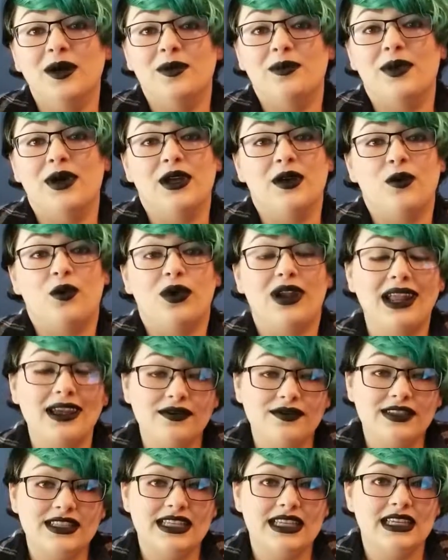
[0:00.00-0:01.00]
But what
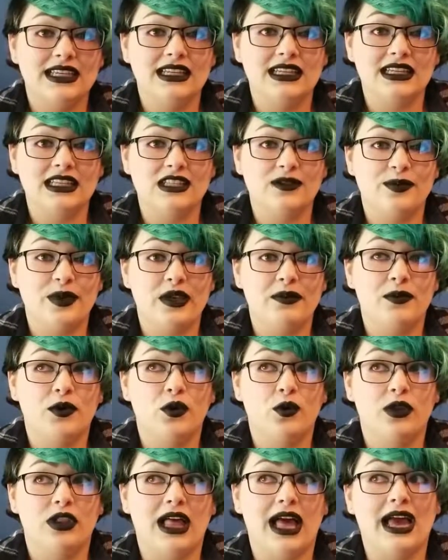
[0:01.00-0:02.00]
I've seen is people
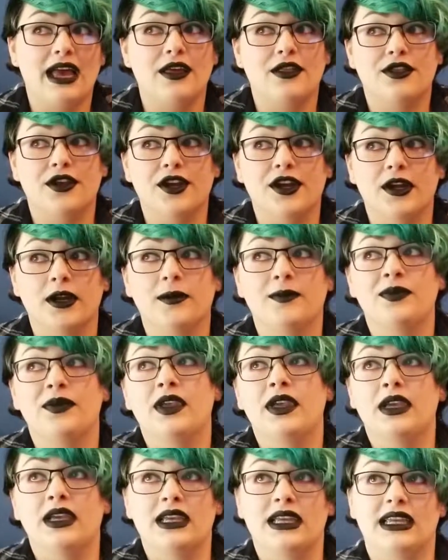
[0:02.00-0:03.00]
will either
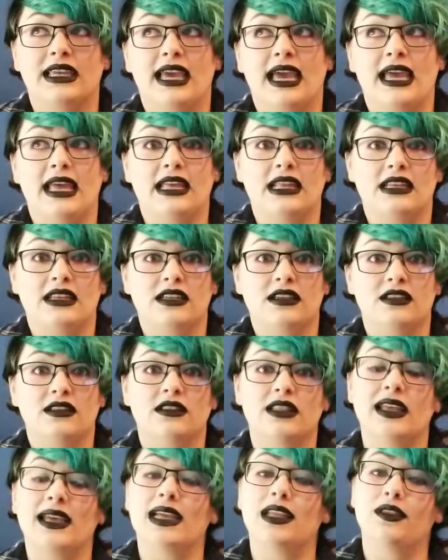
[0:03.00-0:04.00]
get
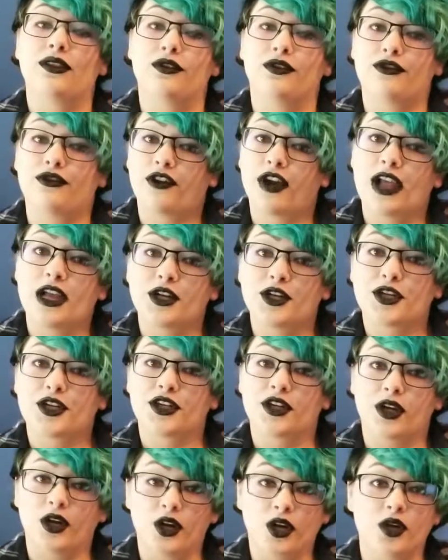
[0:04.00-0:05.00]
like the fresh
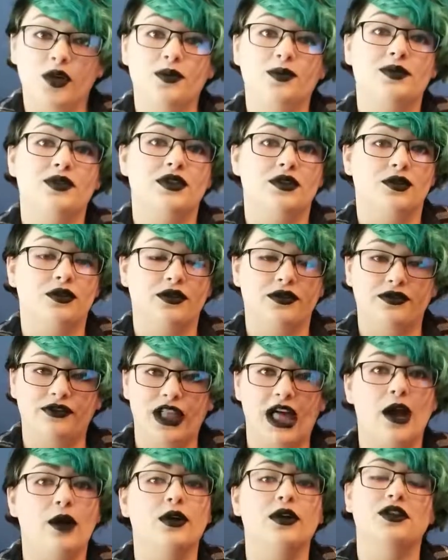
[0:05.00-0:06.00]
herbs or
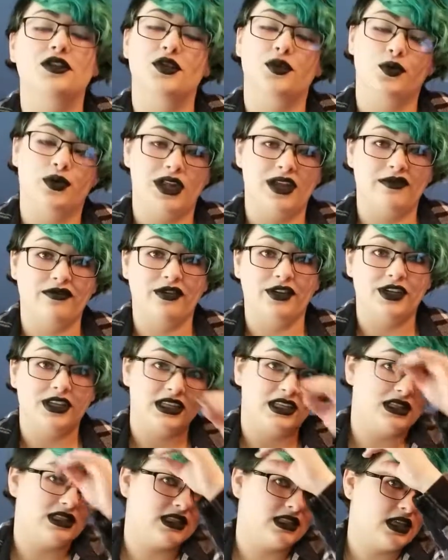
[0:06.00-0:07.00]
flowers or whatever it
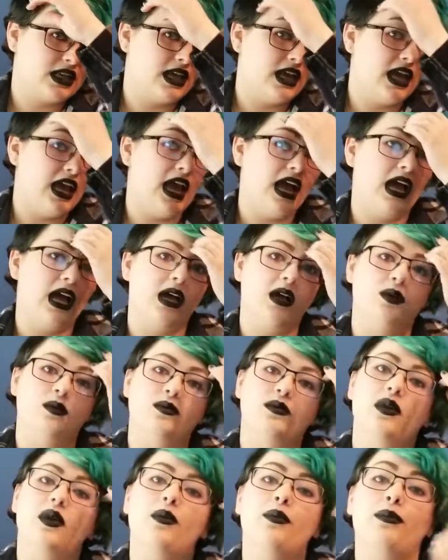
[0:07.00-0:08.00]
is,
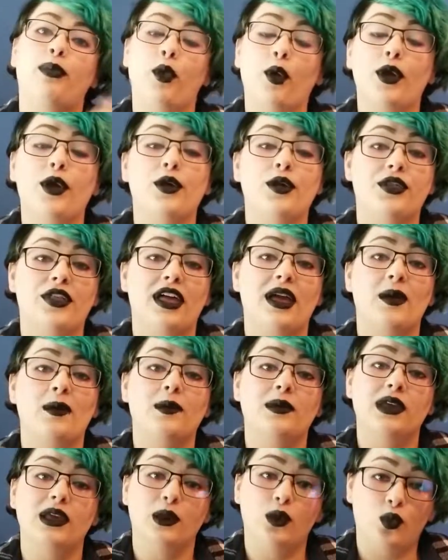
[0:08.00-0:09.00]
boil them
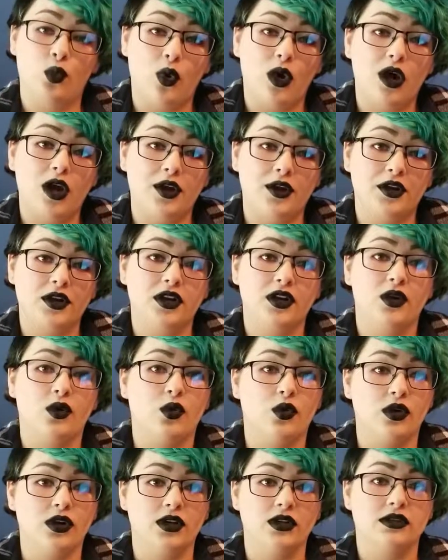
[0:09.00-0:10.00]
in water
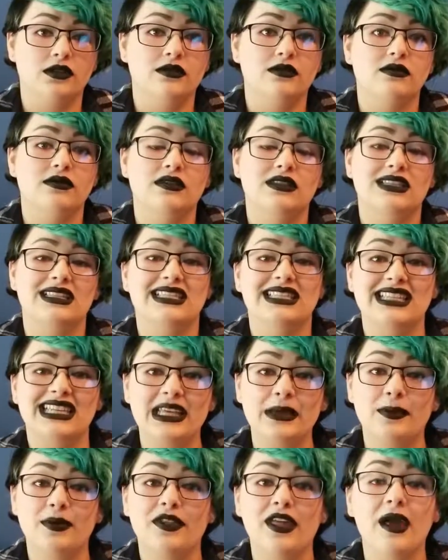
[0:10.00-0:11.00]
or
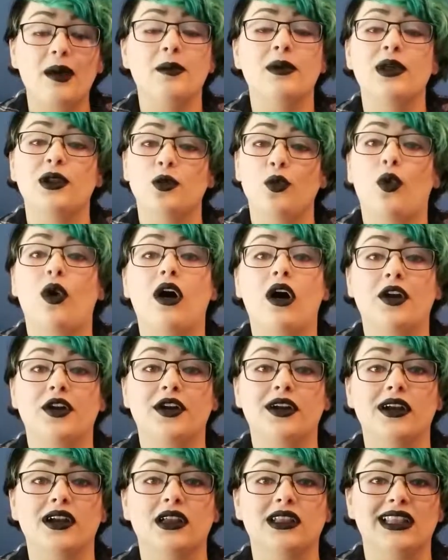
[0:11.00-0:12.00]
steep them in
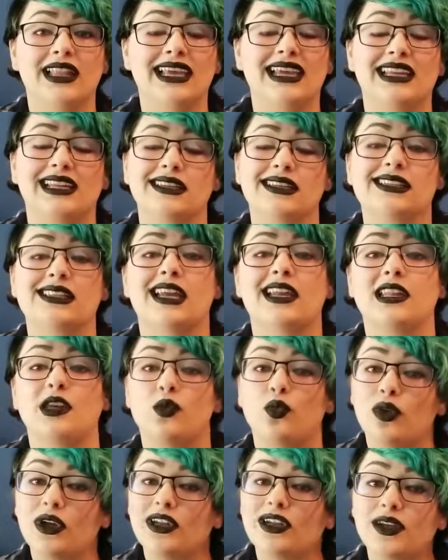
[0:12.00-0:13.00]
water, like in a sunny
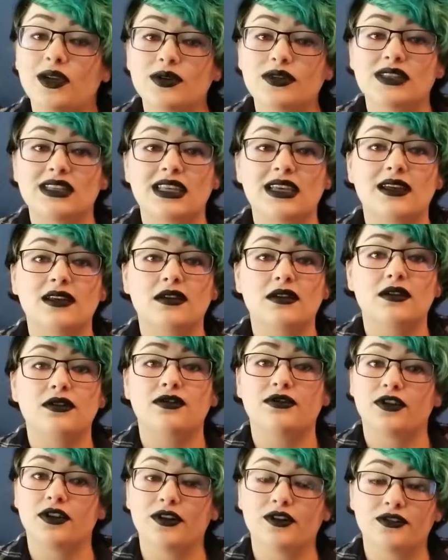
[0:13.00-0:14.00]
windowsill
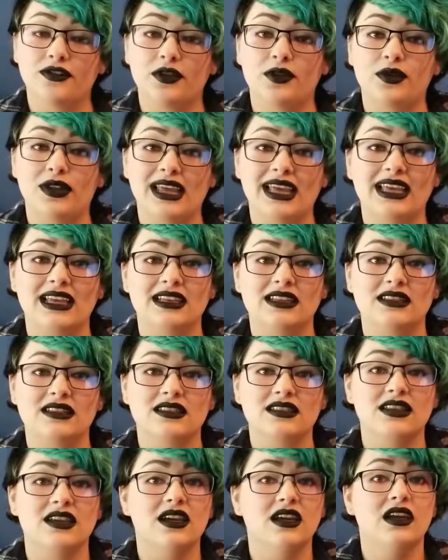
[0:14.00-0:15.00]
for a few
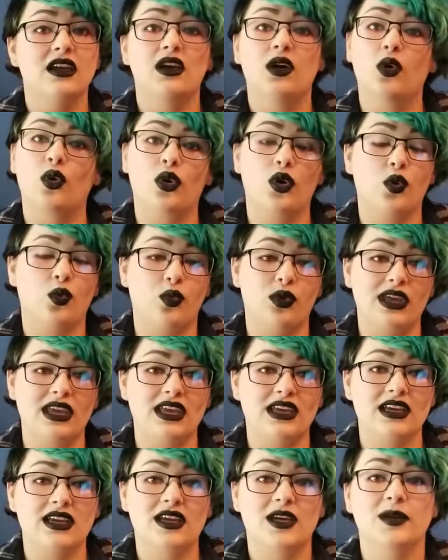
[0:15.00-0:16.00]
days or a
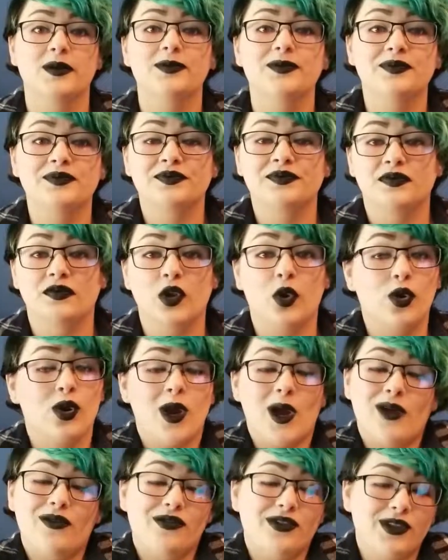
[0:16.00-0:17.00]
week, or
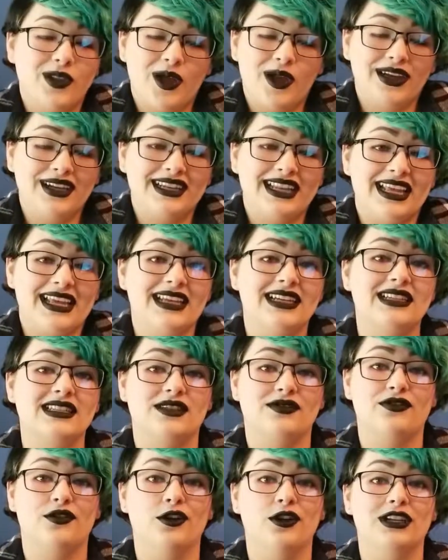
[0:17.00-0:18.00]
however long it takes
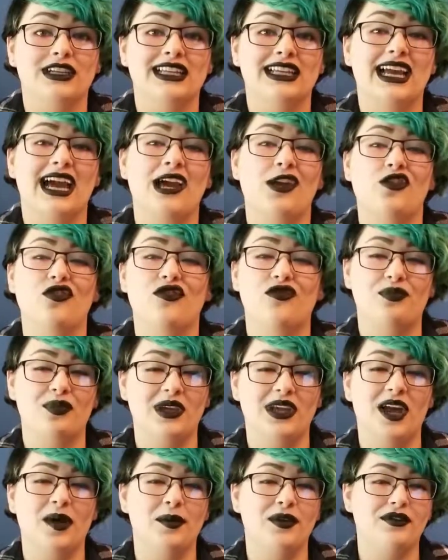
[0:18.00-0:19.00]
for it to kind of
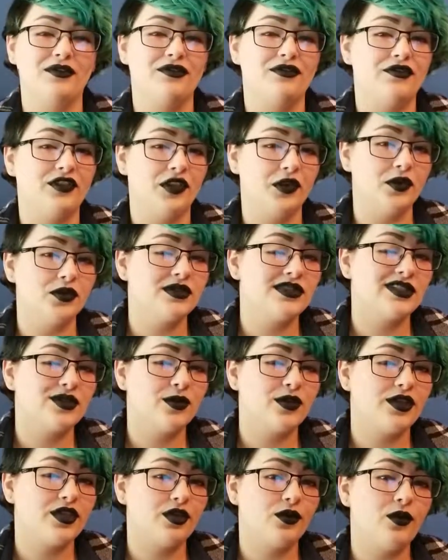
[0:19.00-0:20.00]
become infused
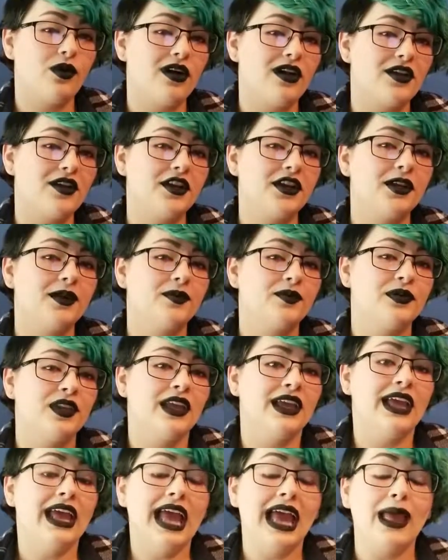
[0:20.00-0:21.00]
with the water.
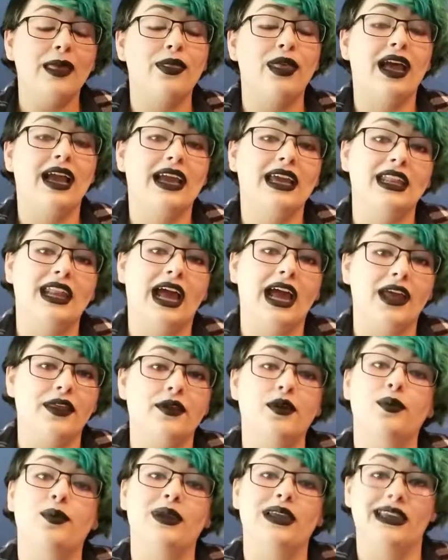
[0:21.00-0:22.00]
And that can
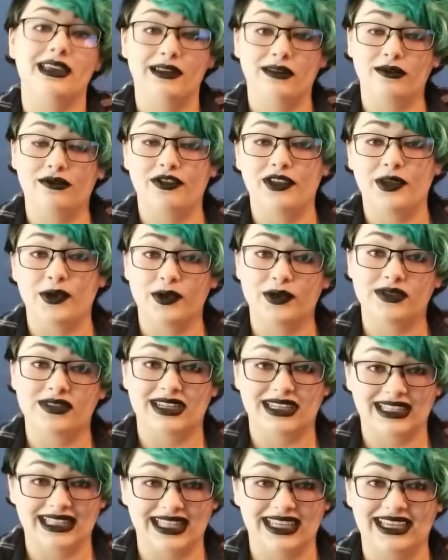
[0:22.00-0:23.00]
either be infused
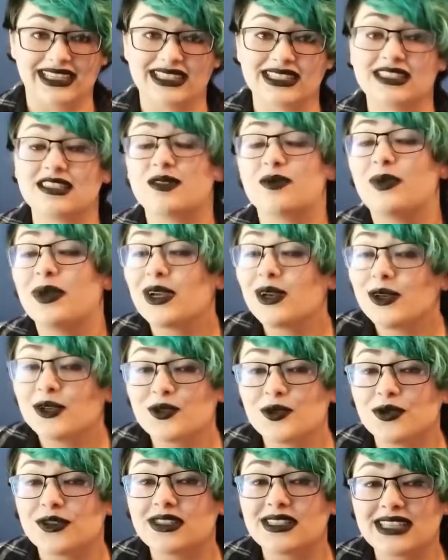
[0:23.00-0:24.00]
in like a
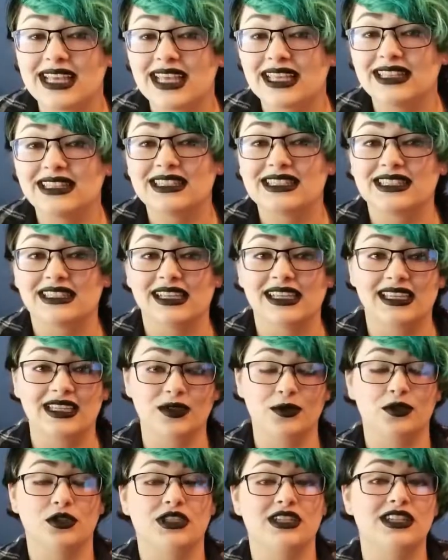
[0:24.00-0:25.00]
spiritual sense, like you
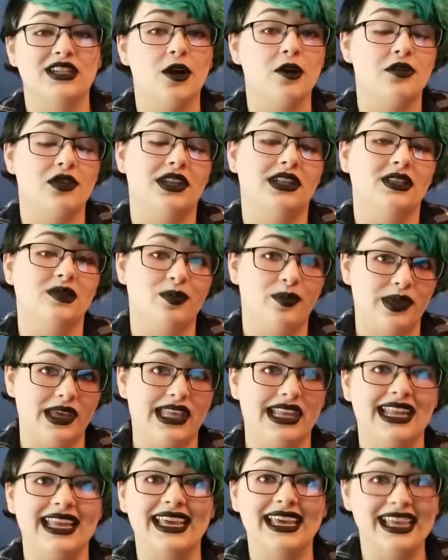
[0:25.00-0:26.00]
just know that it's
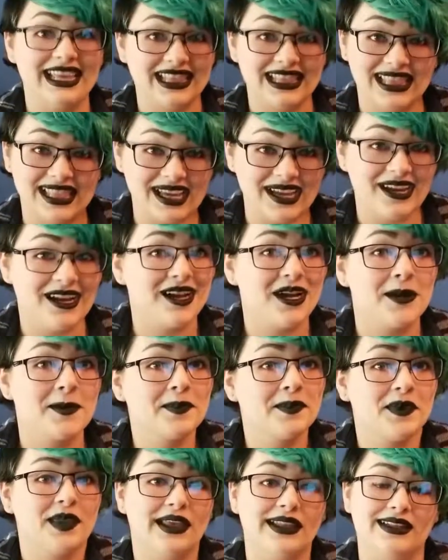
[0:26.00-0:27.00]
been in there
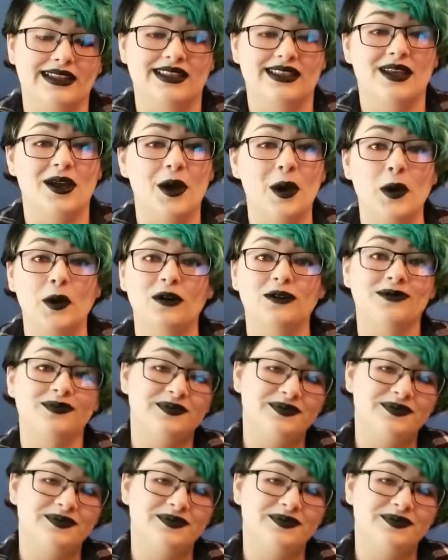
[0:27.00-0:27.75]
and so